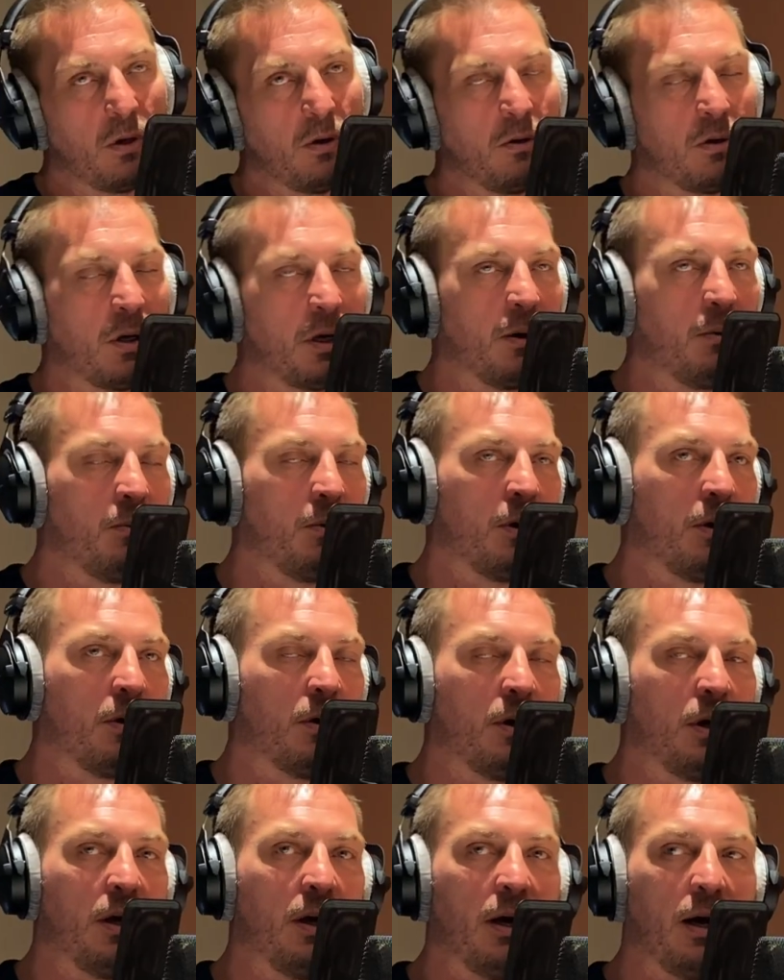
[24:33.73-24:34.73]
Okay,
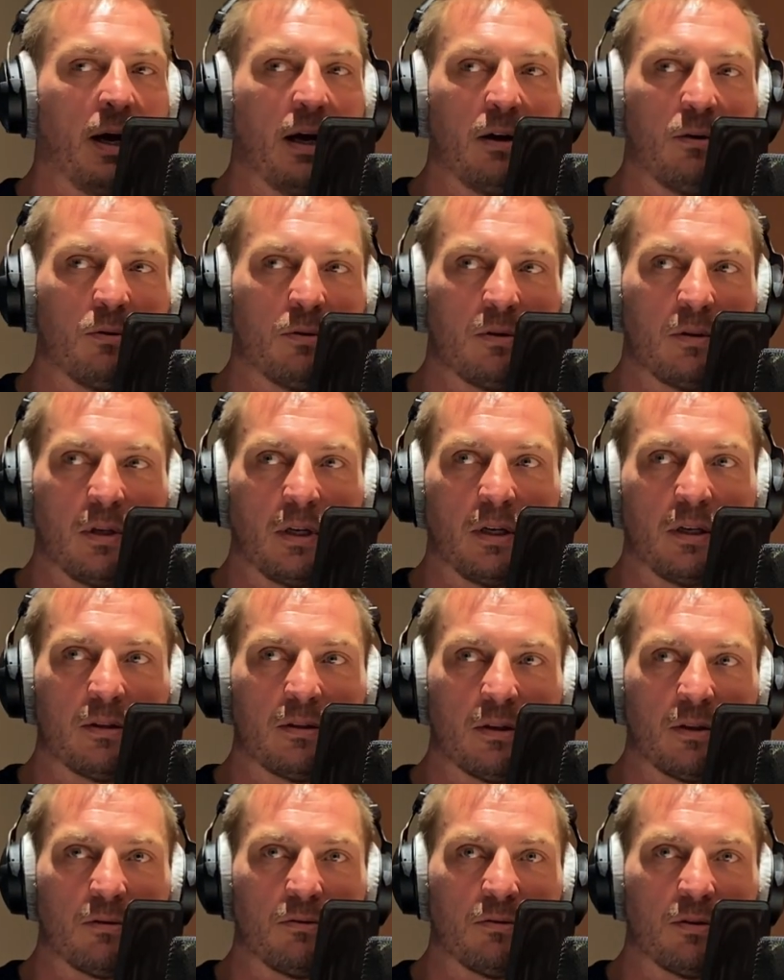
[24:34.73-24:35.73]
well, I always think
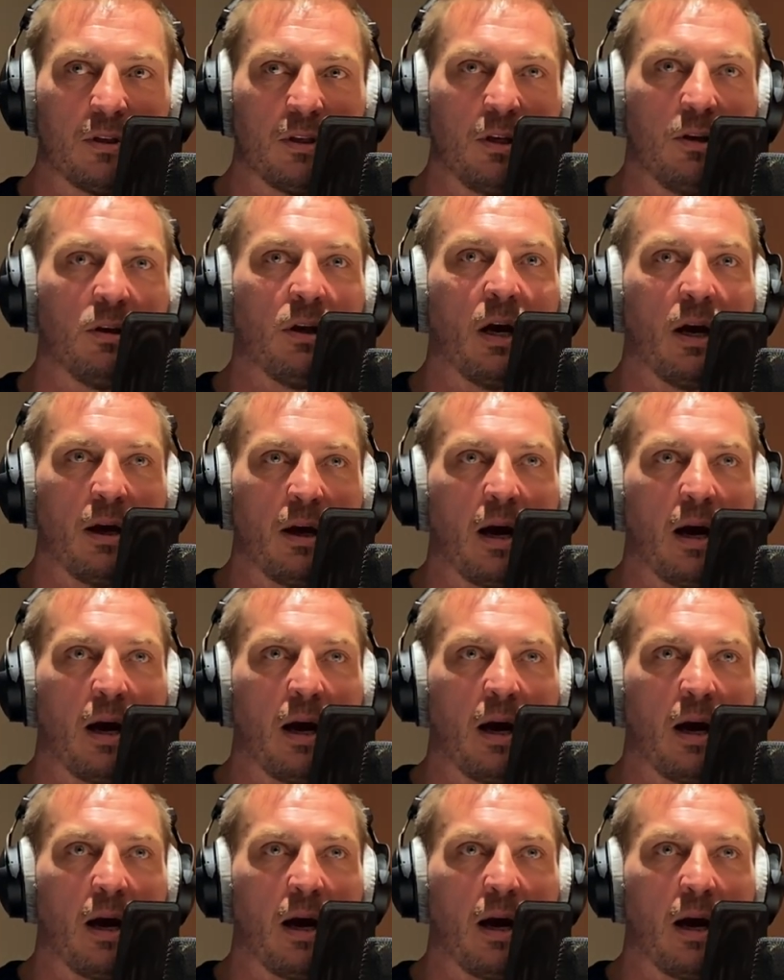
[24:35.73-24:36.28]
it's interesting.